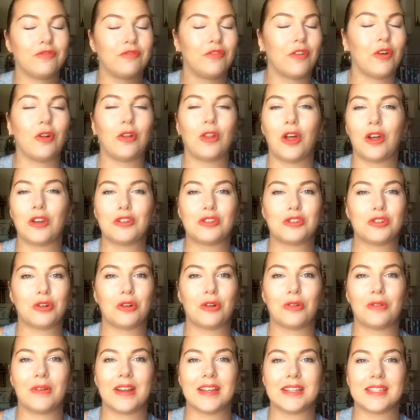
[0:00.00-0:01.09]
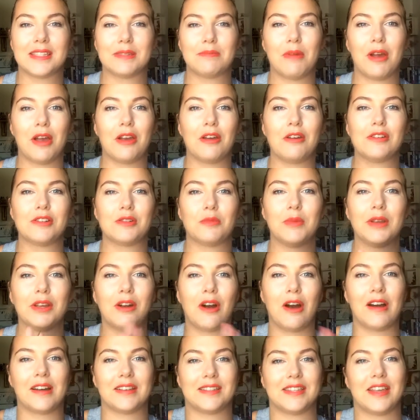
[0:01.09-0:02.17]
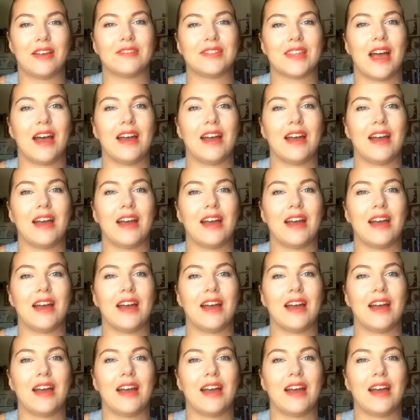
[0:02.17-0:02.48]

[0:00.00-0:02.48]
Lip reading: full-on tourist mode and we got ourselves